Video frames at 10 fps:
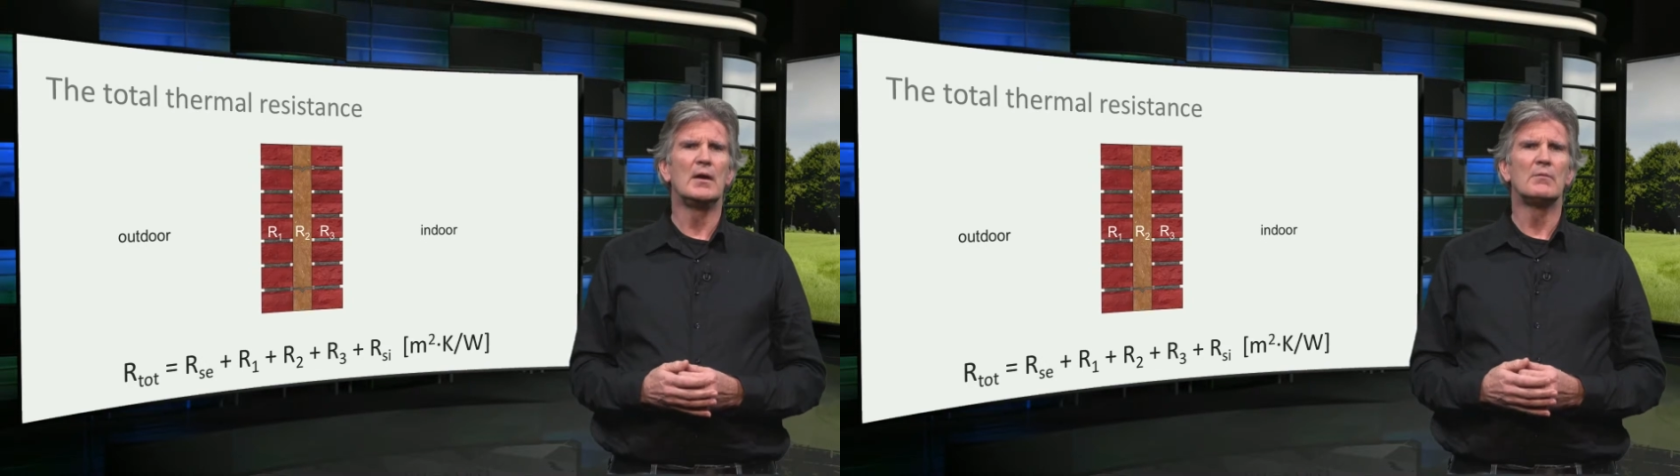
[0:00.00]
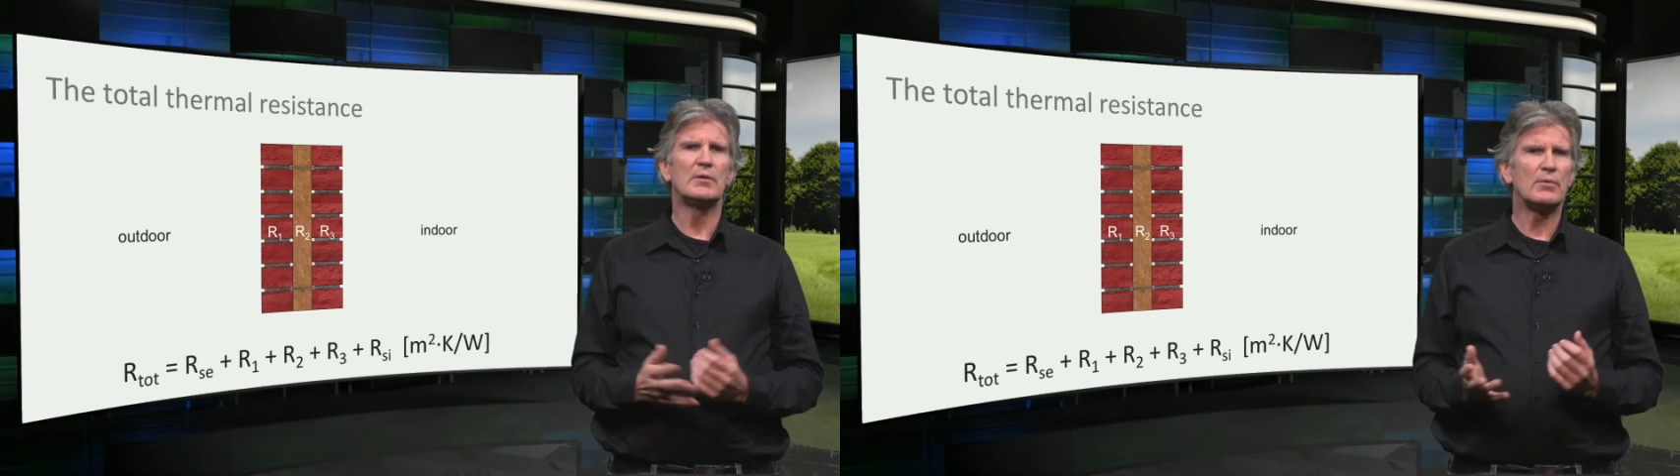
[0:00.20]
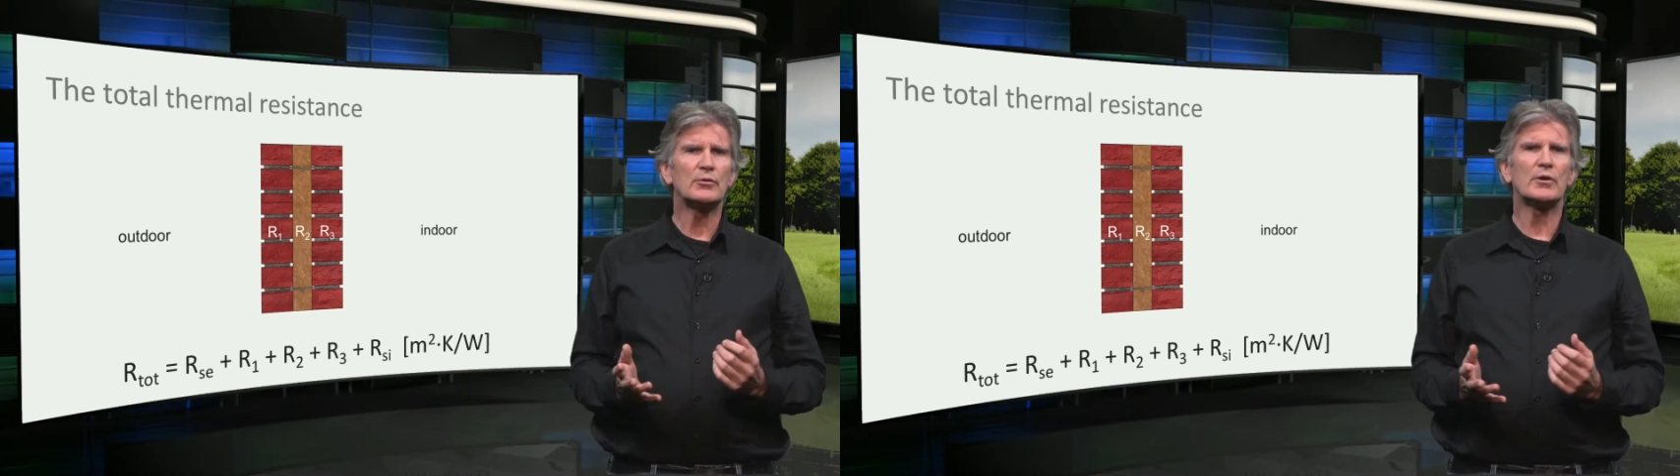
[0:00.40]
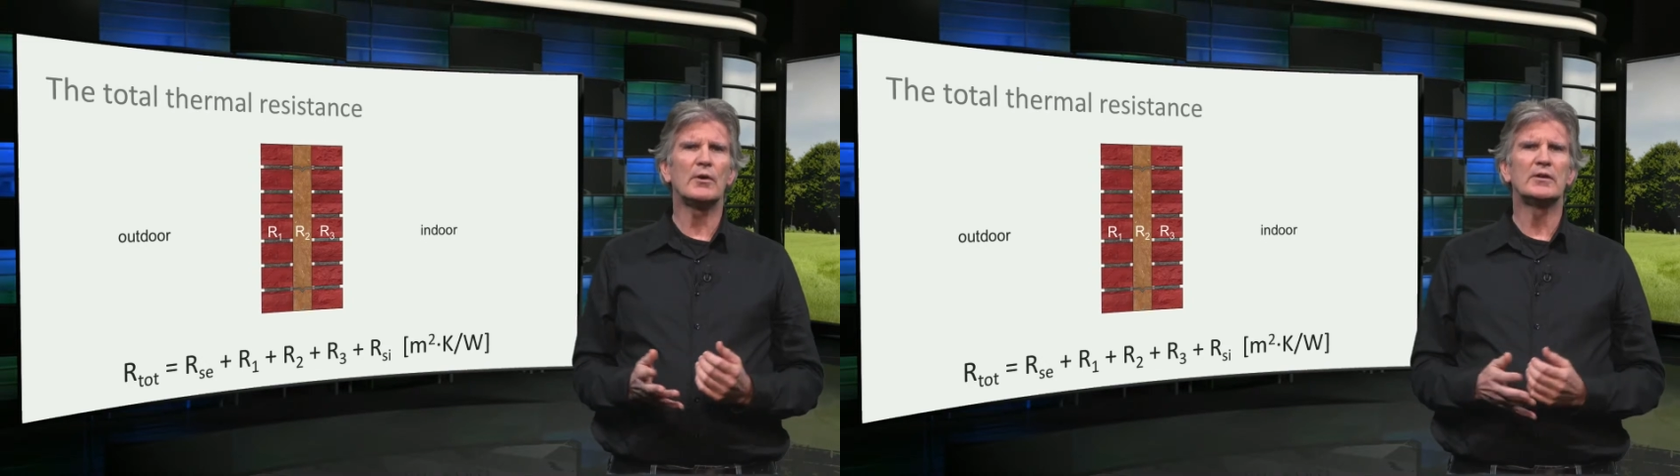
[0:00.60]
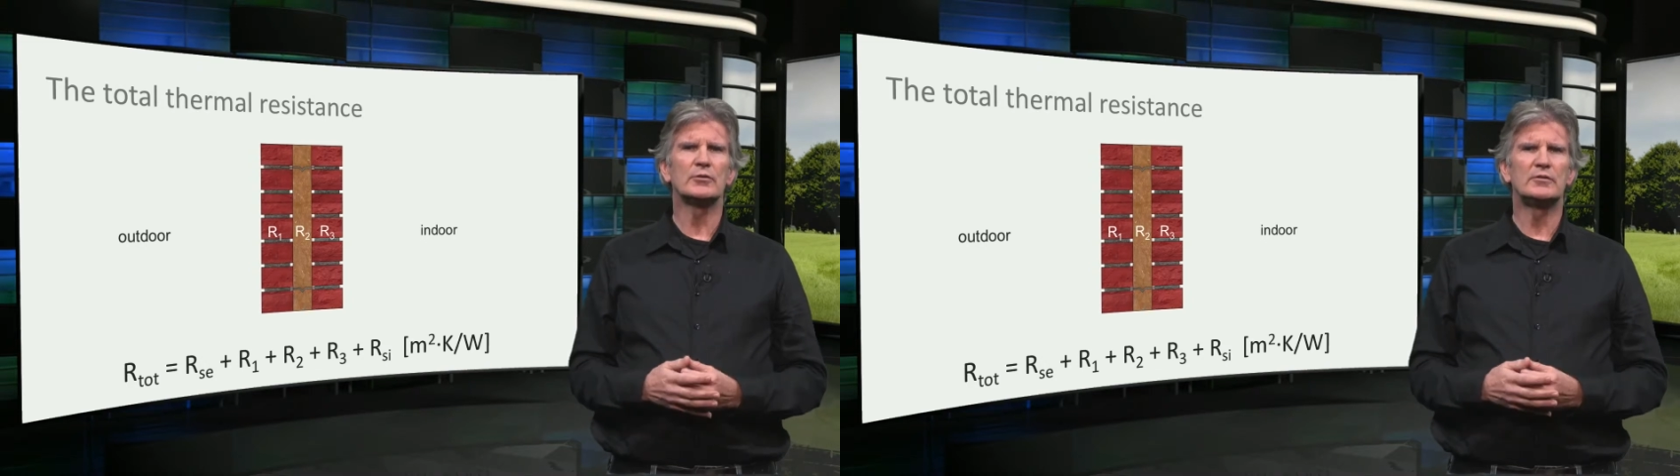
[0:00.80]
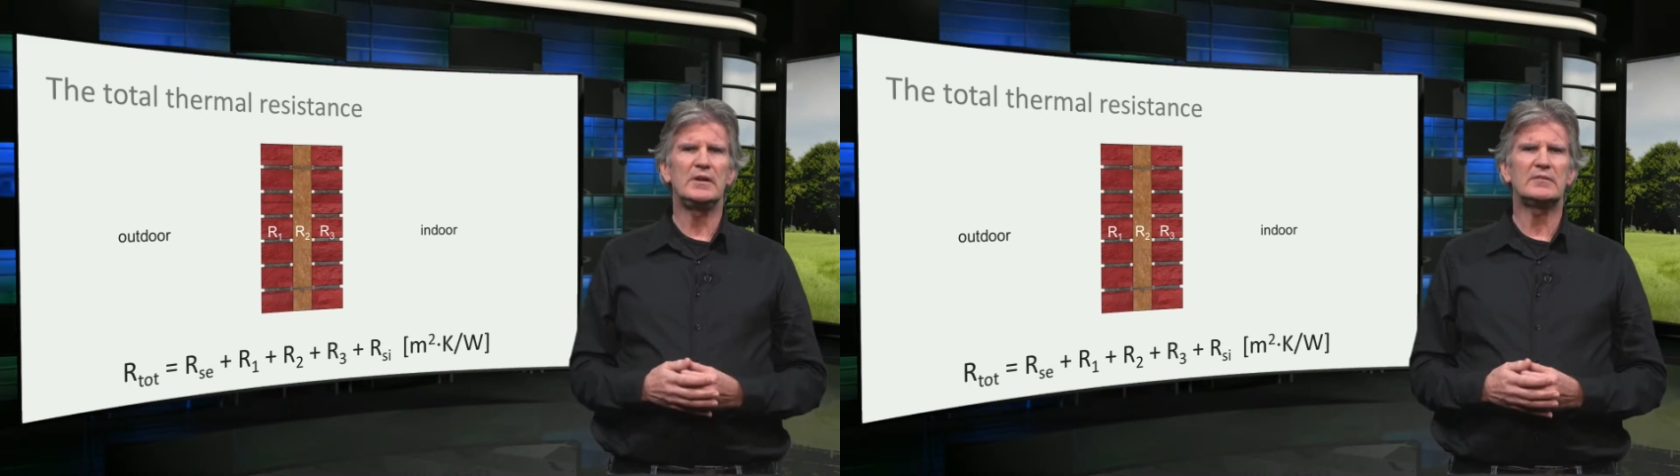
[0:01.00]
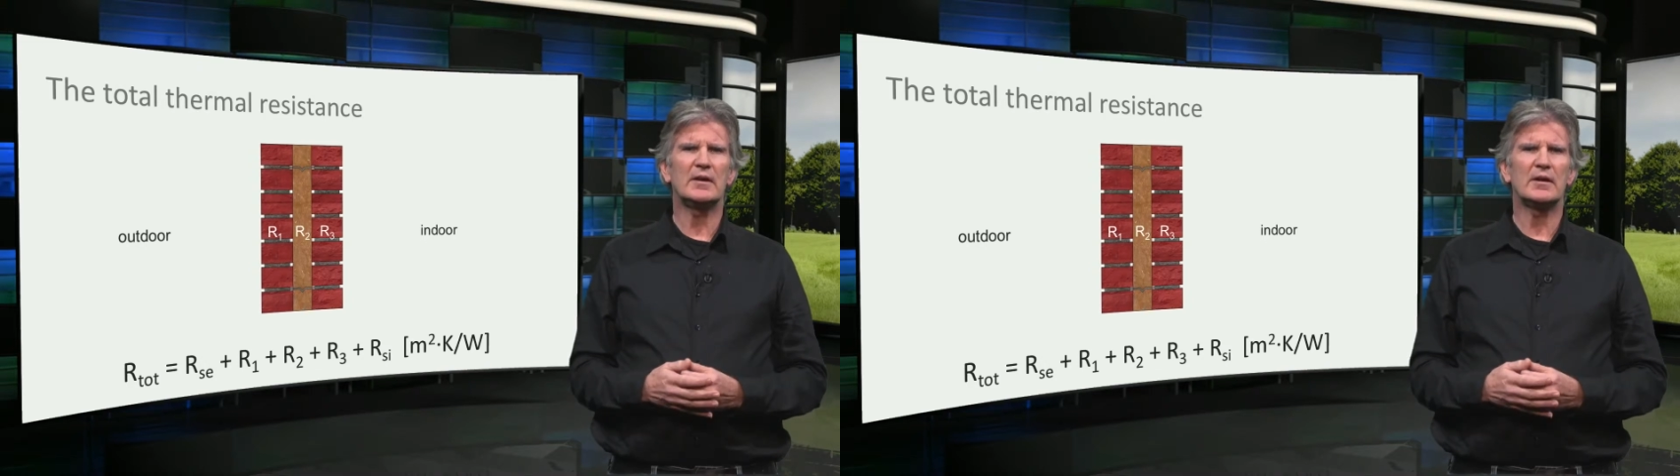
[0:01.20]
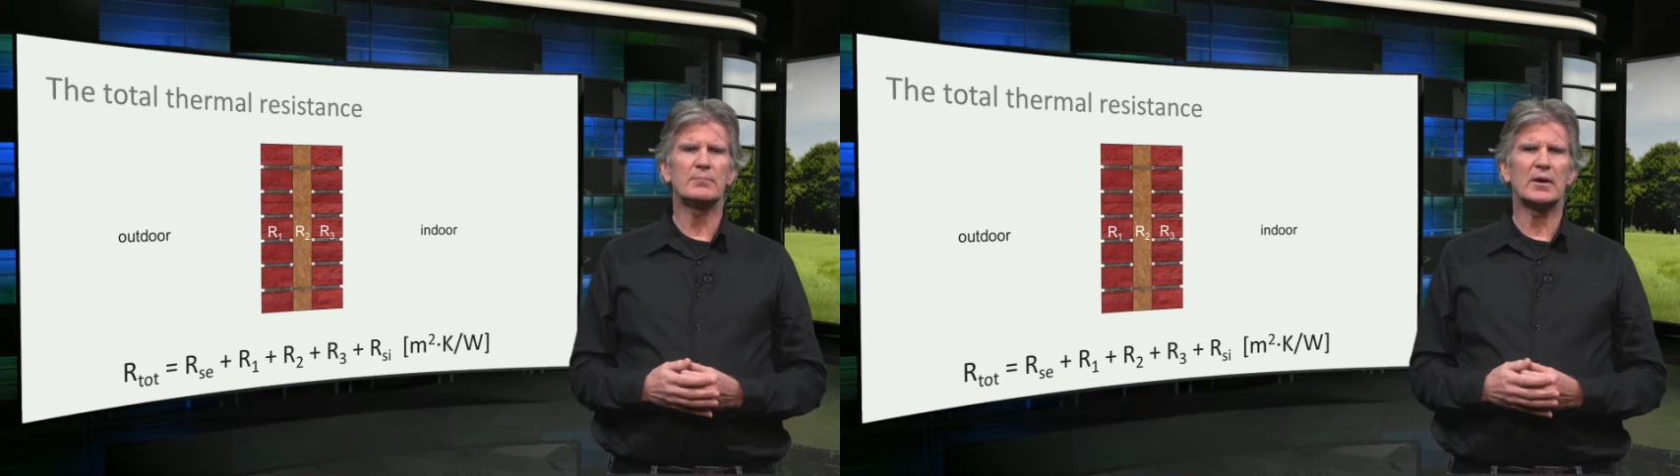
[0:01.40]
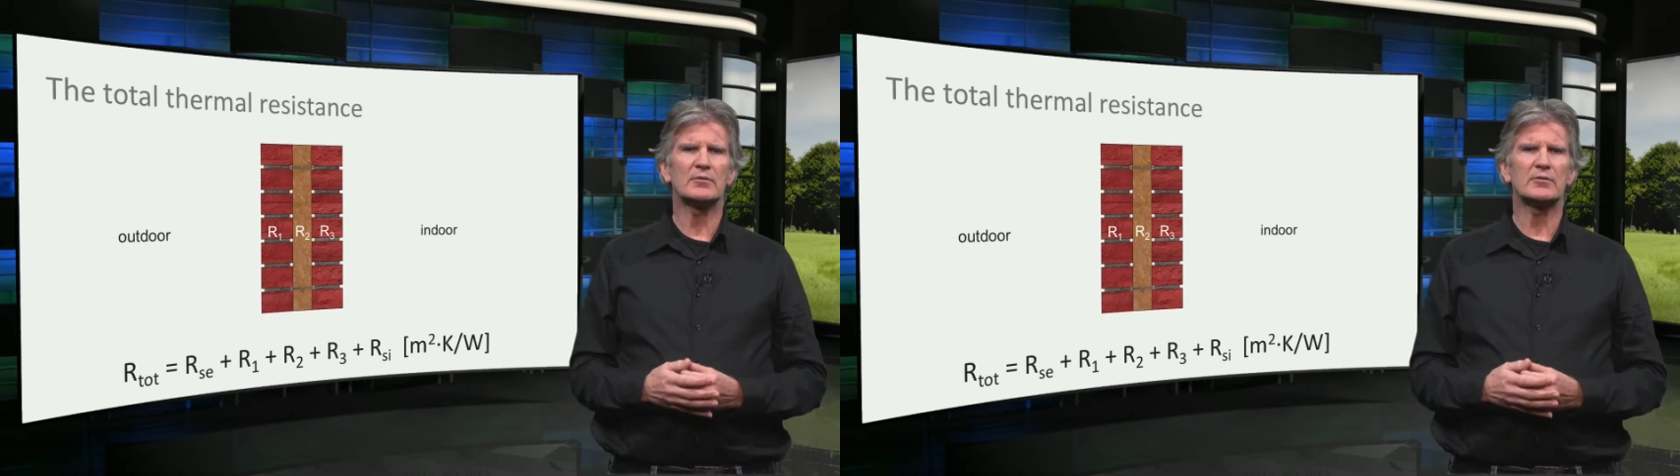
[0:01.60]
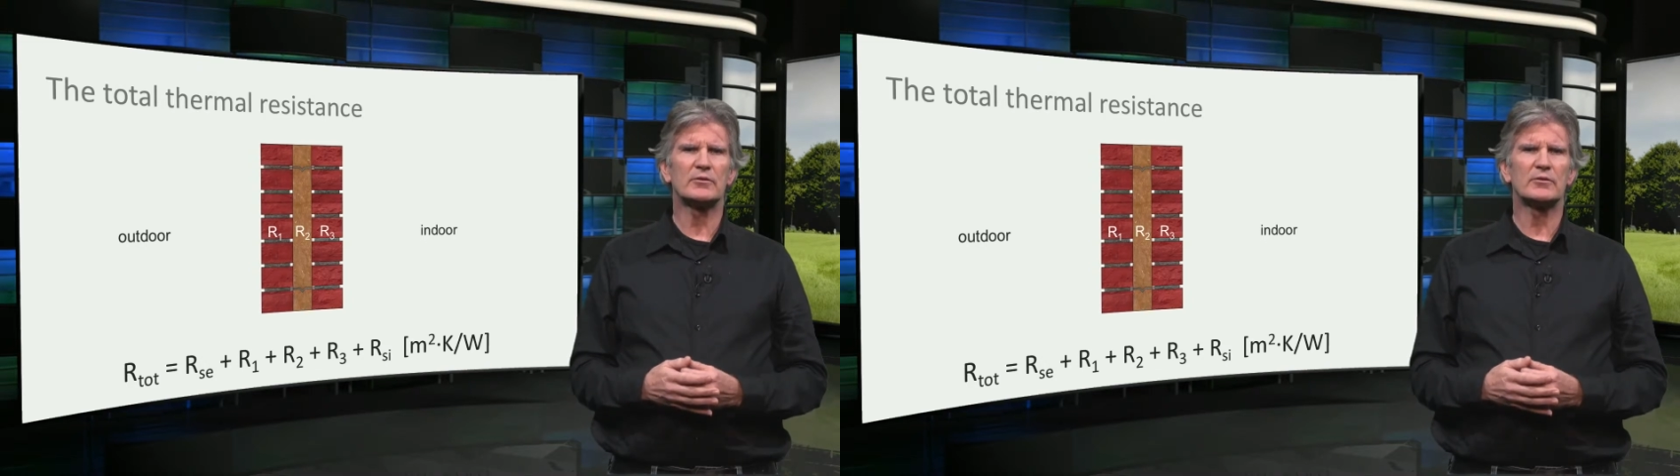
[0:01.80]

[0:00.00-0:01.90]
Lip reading: We won't go into detail about